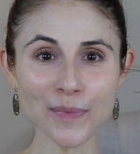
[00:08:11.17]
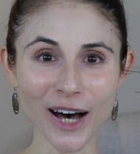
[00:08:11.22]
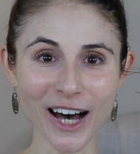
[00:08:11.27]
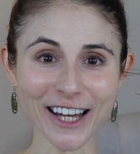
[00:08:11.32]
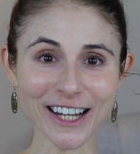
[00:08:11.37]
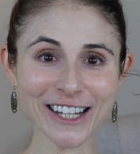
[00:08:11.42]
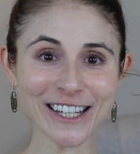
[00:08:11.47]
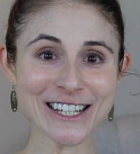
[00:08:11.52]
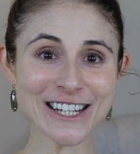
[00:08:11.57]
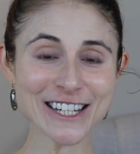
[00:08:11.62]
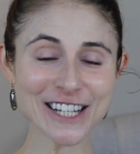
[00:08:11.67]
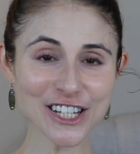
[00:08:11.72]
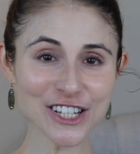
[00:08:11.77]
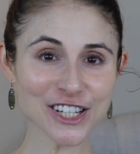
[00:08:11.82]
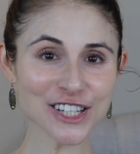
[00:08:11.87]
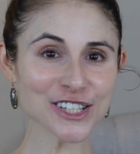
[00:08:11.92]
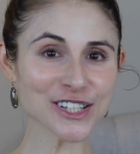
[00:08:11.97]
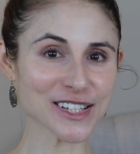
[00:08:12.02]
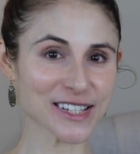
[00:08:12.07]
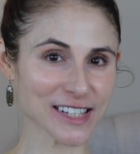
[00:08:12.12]
But in
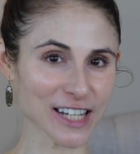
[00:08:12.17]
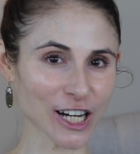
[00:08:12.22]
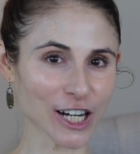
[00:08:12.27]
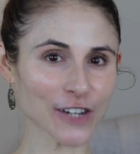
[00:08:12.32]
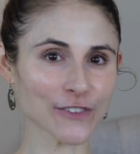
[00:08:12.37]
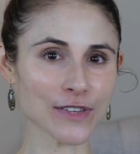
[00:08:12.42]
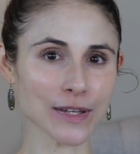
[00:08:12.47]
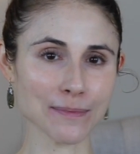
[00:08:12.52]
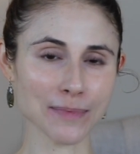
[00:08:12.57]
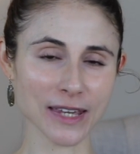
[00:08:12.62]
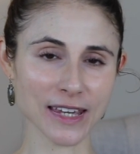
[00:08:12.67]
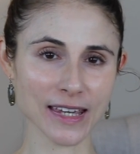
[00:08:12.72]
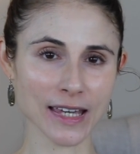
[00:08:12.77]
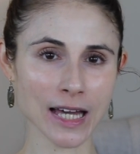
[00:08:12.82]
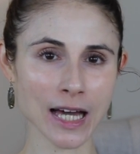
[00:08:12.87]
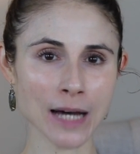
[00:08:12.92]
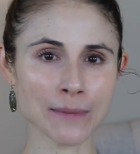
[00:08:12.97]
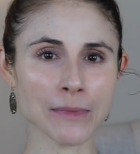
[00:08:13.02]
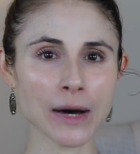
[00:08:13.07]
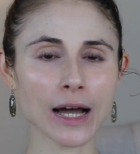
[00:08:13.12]
addition to CeraVe P
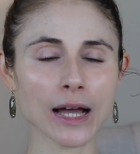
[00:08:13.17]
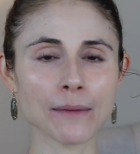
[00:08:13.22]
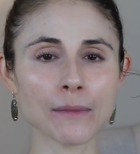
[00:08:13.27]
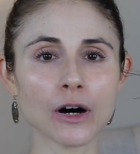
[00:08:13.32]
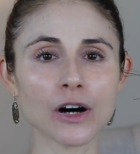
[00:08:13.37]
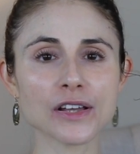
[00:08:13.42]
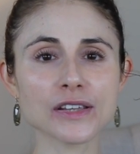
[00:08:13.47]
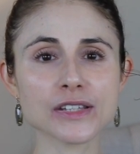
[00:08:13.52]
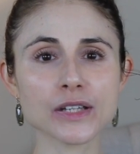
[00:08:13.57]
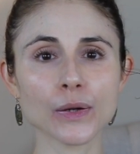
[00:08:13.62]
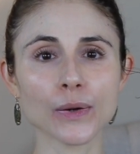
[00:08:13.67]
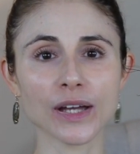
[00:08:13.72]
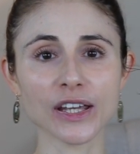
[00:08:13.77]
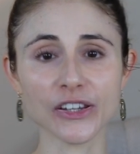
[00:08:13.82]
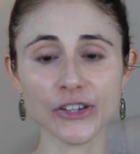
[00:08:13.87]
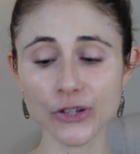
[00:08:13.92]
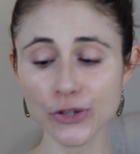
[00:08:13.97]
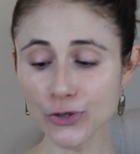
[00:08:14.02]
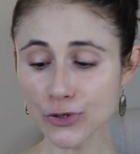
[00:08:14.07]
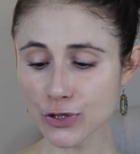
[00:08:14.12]
M, I am also a
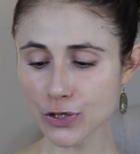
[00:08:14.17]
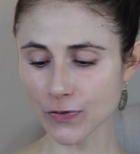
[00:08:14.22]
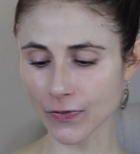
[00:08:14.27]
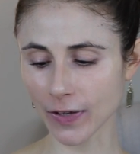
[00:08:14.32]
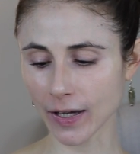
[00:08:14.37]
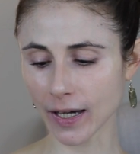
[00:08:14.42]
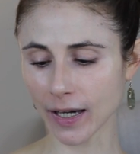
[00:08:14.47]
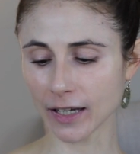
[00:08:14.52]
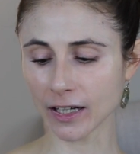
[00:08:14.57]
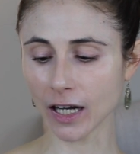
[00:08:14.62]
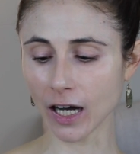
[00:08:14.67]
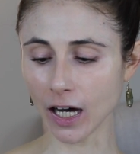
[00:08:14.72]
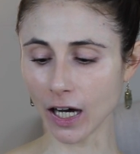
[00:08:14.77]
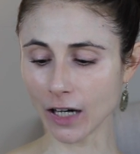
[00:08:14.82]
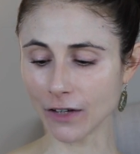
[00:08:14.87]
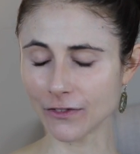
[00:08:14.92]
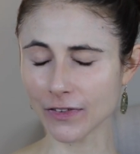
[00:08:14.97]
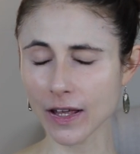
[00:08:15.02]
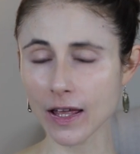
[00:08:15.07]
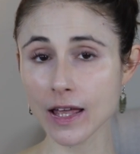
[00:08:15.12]
huge fan
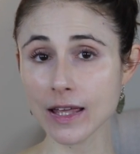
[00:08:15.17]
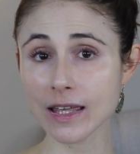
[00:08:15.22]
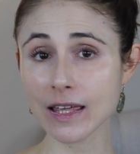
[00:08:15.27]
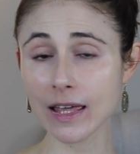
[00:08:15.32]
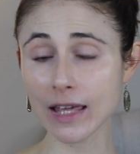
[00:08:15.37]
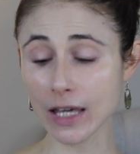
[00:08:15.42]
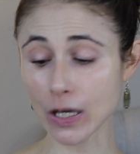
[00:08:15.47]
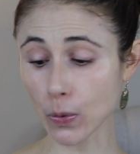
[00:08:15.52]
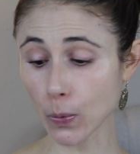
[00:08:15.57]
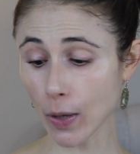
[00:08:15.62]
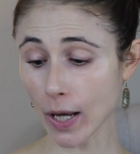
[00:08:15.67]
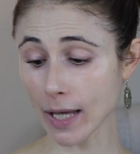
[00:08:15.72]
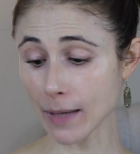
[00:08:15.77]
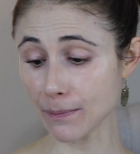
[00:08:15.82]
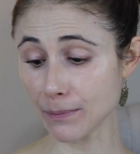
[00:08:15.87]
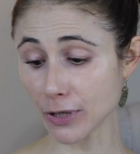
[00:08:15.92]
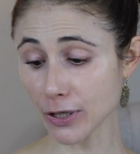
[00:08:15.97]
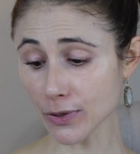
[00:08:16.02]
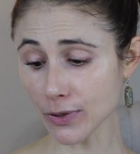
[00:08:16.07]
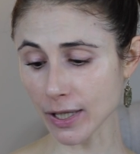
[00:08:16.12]
of
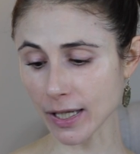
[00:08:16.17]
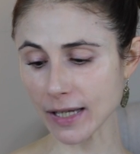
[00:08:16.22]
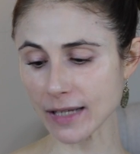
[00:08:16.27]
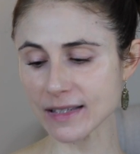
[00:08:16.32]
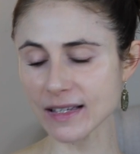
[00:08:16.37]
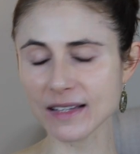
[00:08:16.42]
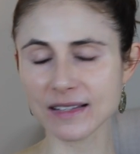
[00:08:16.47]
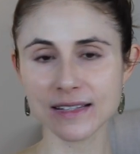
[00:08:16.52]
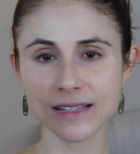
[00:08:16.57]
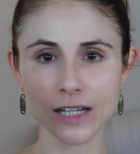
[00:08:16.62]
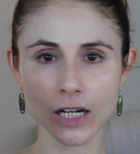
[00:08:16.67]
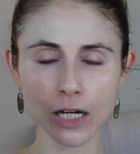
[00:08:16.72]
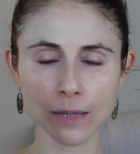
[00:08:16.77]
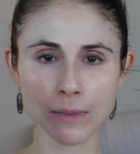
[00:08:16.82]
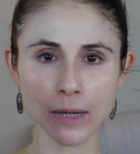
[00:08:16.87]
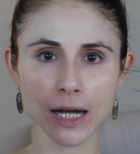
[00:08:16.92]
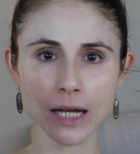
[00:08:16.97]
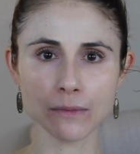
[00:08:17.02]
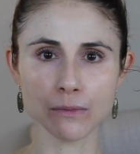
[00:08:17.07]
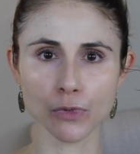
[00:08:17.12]
Equate Beauty's
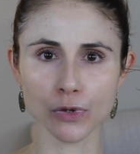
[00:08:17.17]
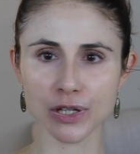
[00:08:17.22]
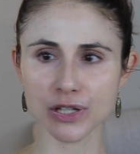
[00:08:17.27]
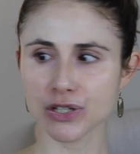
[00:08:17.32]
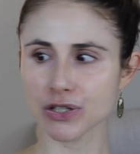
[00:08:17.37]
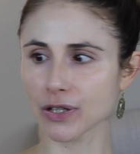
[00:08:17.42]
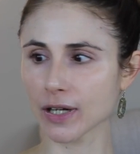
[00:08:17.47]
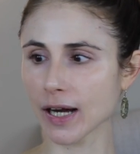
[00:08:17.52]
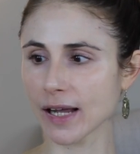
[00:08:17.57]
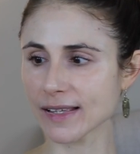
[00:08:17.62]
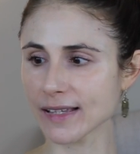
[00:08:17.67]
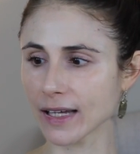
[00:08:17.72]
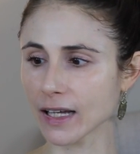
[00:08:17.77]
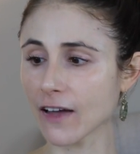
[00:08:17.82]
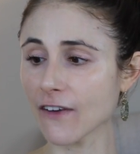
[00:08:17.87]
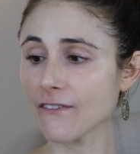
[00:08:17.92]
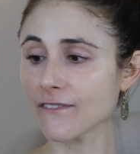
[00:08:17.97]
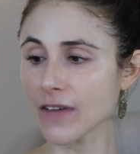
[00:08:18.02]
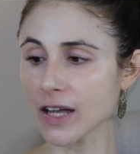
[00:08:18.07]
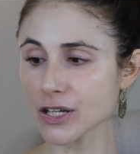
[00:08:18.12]
Ceramide
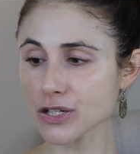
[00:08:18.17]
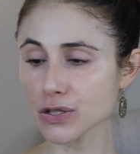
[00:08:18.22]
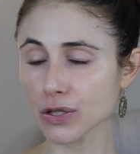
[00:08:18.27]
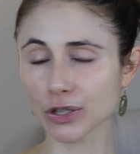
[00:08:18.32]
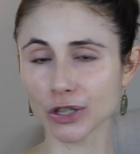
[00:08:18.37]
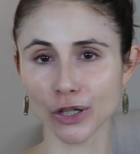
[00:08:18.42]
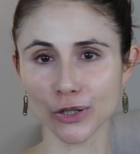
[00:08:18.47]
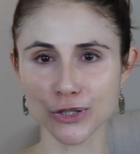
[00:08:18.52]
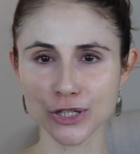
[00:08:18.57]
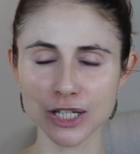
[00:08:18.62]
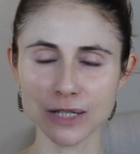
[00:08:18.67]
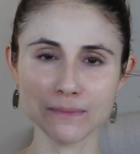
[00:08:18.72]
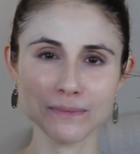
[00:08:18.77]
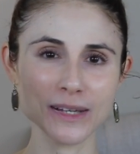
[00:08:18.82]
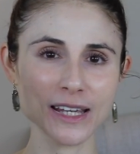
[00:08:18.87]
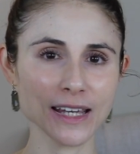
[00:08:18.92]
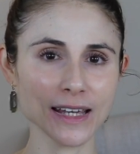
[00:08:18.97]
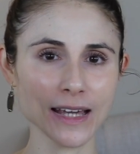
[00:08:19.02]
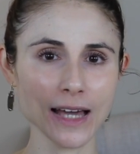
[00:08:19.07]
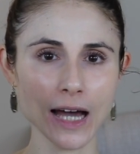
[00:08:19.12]
Moisturizing Facial Lotion
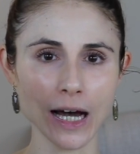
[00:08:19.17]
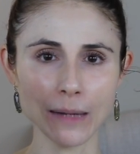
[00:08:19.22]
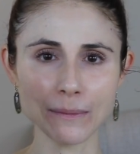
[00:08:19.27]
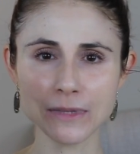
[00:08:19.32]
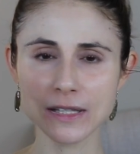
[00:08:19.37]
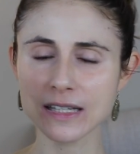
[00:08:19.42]
P M.